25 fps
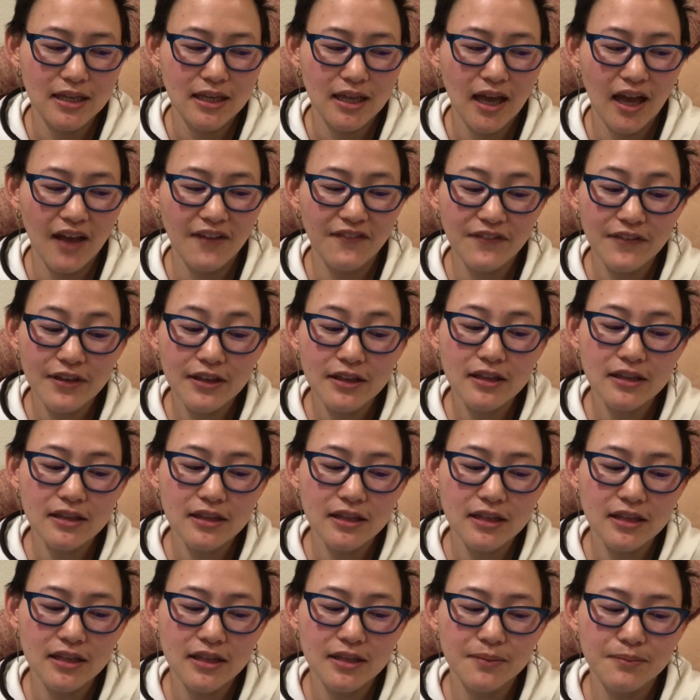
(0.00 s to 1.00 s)
I feel
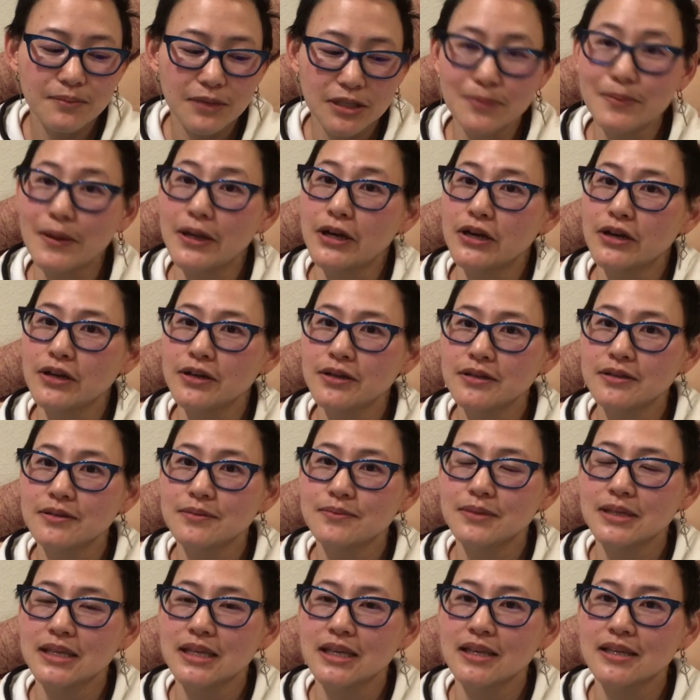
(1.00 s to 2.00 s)
much better
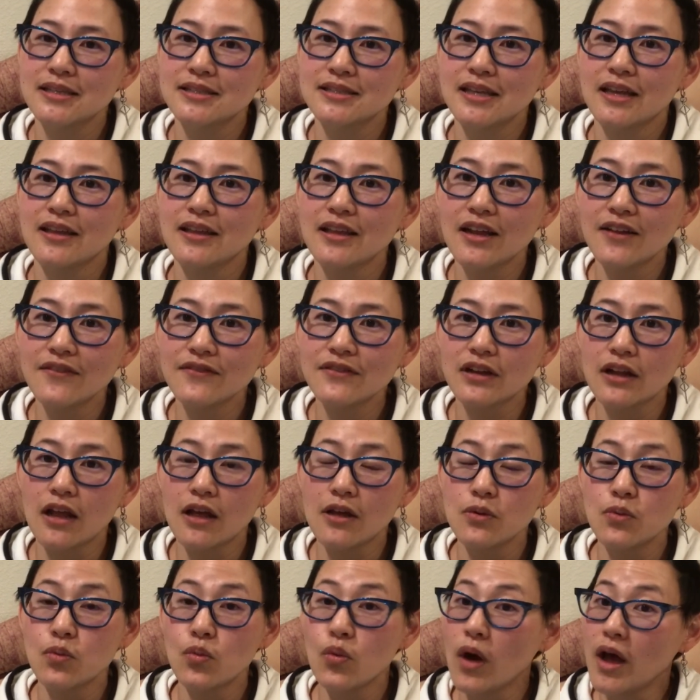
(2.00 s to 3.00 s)
because now that I've
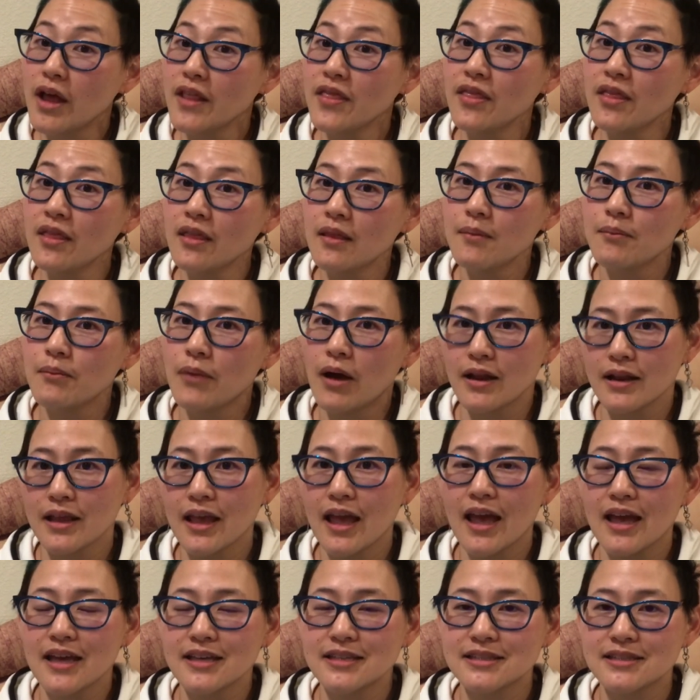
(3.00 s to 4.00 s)
done one
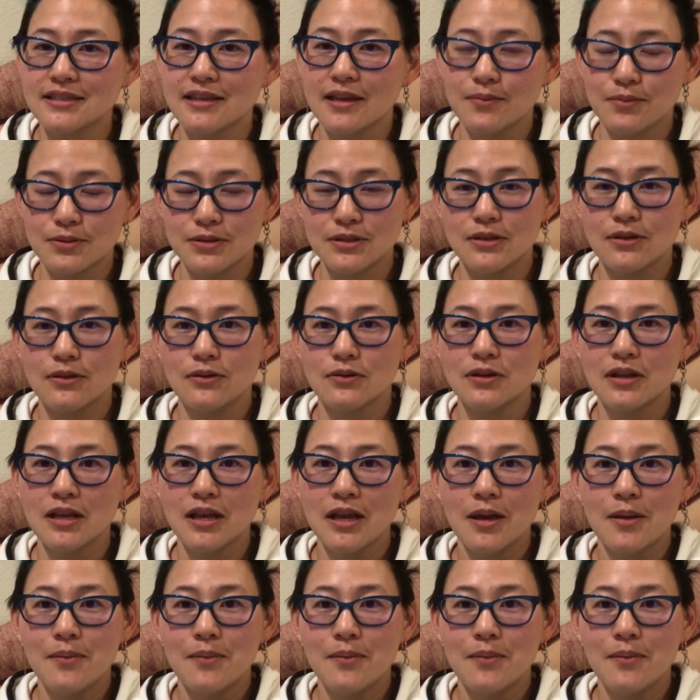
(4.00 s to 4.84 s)
podcast episode,